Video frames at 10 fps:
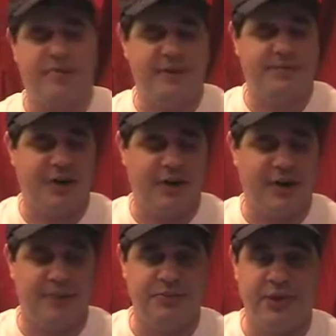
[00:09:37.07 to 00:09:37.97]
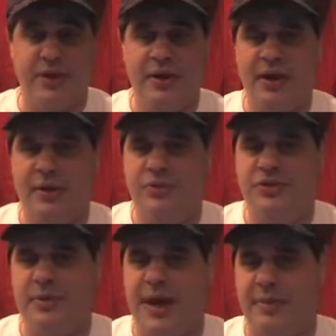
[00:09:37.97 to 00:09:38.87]
the baseball games, and we'll
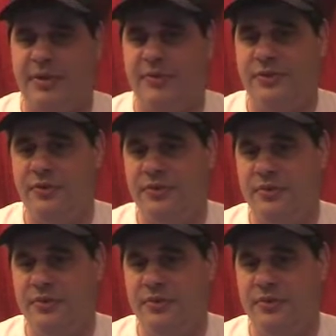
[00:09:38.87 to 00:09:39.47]
see what happens.